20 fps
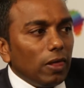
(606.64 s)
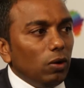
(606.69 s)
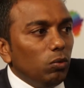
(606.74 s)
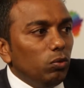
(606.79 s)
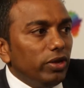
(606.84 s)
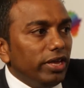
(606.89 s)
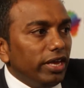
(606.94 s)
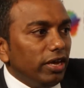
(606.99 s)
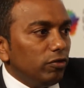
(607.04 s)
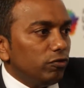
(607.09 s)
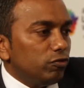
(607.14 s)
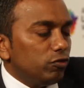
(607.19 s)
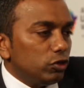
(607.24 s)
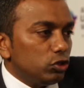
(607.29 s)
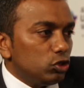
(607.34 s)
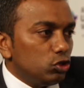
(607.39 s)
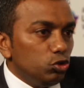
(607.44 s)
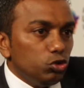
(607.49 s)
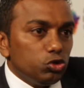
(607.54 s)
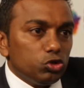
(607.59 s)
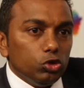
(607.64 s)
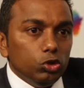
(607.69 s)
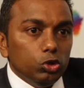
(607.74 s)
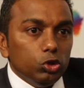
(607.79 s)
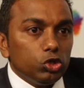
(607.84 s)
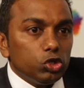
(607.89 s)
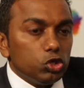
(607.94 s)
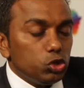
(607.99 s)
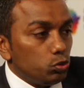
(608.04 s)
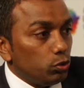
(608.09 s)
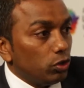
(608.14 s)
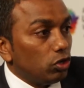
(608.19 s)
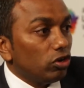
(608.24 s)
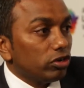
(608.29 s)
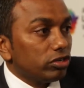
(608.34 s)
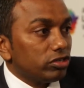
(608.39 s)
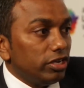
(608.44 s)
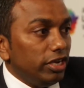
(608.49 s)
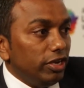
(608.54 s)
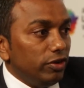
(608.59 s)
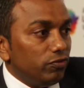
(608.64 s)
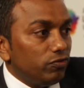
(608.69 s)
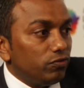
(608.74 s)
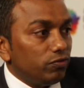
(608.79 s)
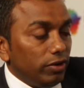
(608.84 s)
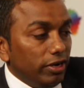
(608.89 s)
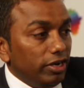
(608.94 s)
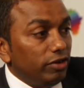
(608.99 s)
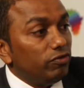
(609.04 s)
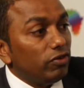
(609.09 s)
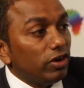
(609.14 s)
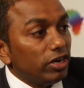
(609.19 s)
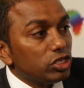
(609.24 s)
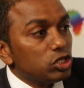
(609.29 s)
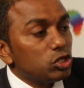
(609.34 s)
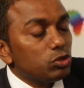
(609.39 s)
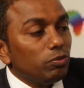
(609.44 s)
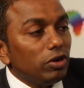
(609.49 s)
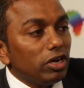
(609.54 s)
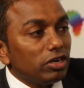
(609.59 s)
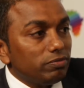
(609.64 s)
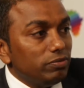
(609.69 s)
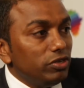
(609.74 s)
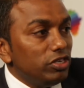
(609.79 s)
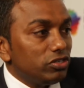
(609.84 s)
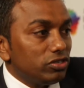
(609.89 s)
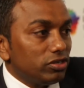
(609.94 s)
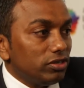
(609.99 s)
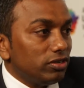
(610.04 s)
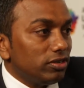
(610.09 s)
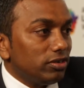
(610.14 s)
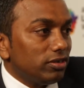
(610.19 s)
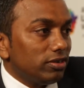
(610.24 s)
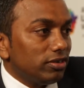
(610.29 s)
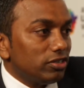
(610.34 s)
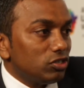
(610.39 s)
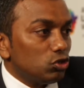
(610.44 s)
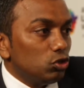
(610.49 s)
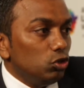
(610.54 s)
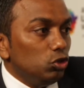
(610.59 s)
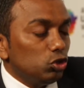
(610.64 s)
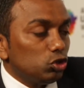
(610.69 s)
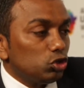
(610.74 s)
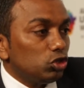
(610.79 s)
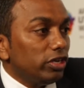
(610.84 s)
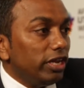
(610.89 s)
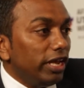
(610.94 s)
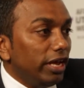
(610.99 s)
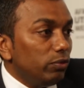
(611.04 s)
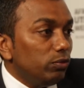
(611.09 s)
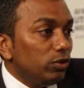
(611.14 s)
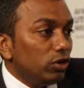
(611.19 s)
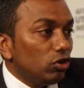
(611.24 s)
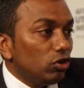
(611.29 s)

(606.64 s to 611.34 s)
We have two solutions. We got a advanced smart meter solution, and we